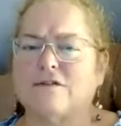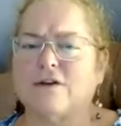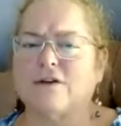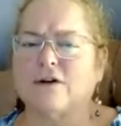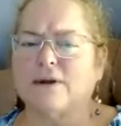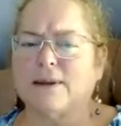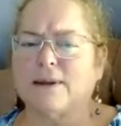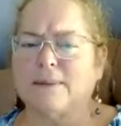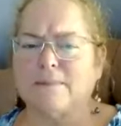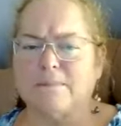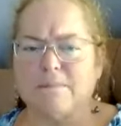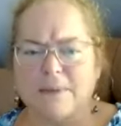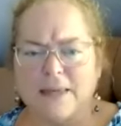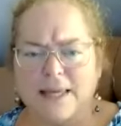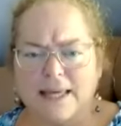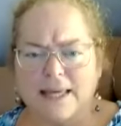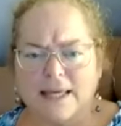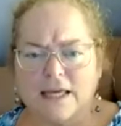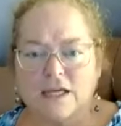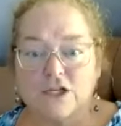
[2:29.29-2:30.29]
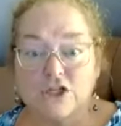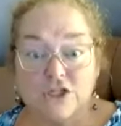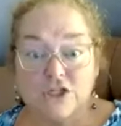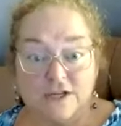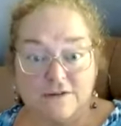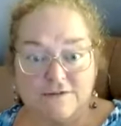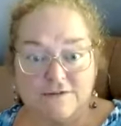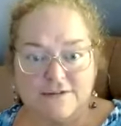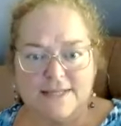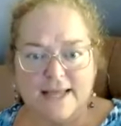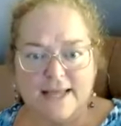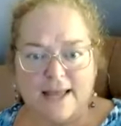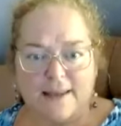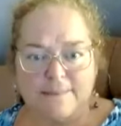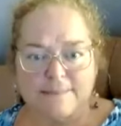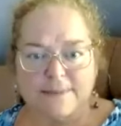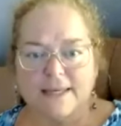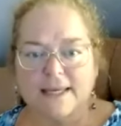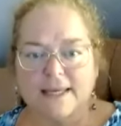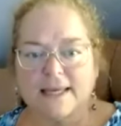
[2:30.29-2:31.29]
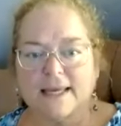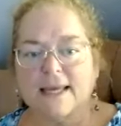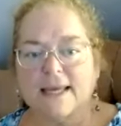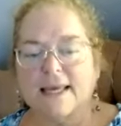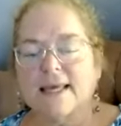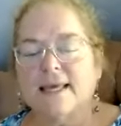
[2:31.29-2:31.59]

very big shifts happening.